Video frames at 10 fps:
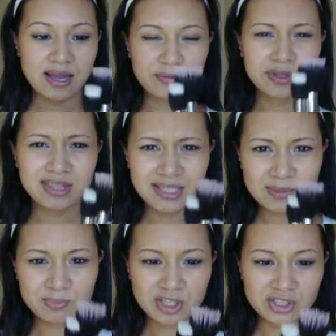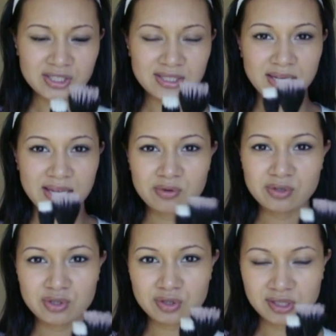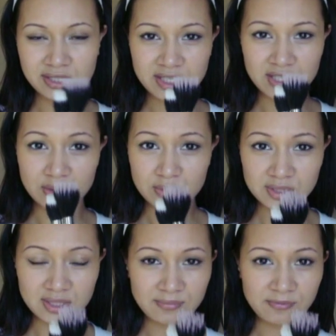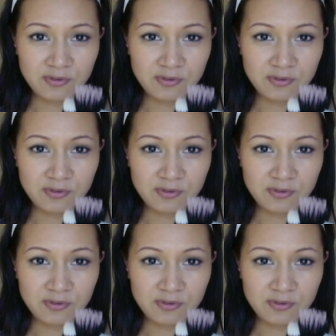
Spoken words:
With these brushes, I don't usually use them